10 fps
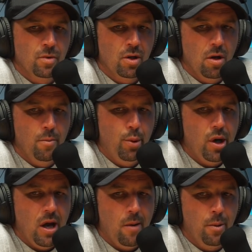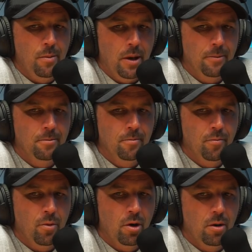know. I'm pretty happy, man.
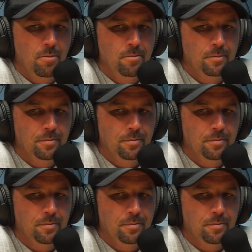Um,